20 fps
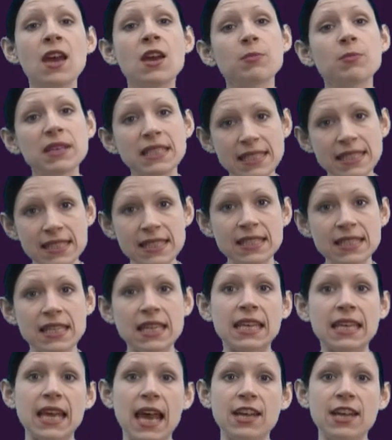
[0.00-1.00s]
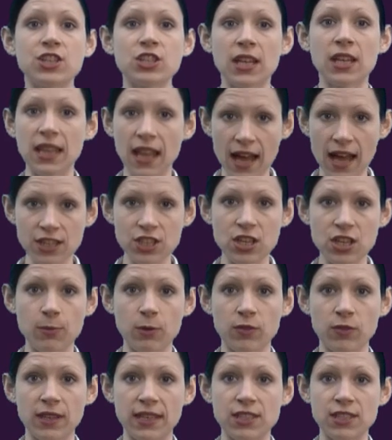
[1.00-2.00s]
Businesses that engage in a large number
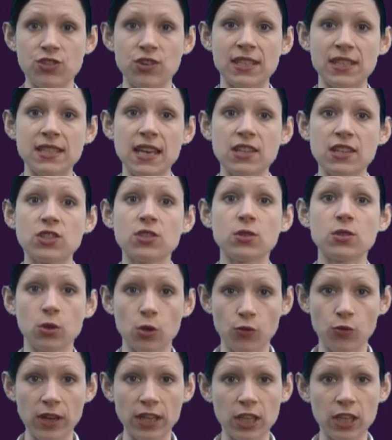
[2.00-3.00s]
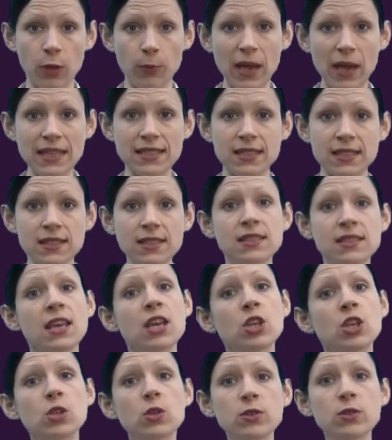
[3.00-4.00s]
of these transactions on a regular basis
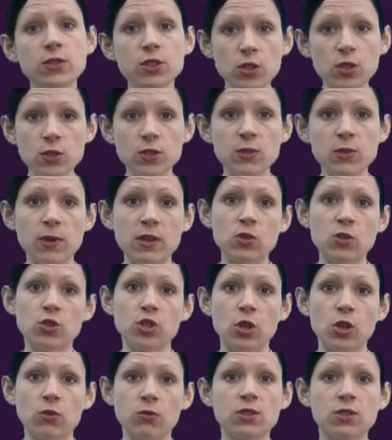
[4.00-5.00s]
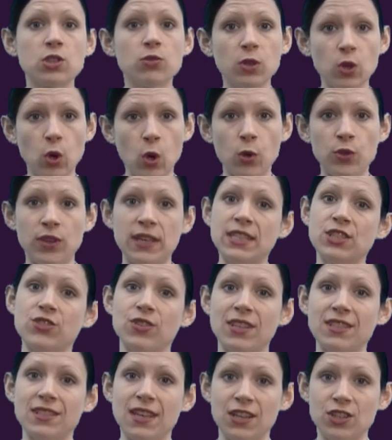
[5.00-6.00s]
use two special journals to record these
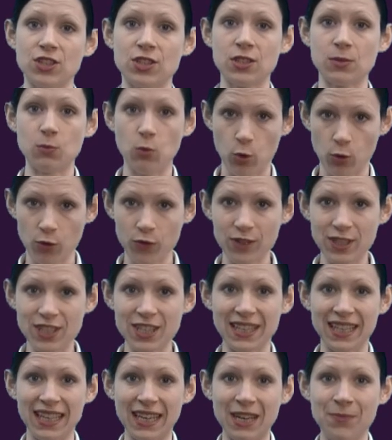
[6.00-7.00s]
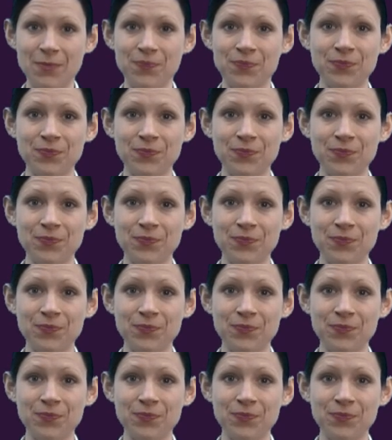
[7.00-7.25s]
transactions more efficiently.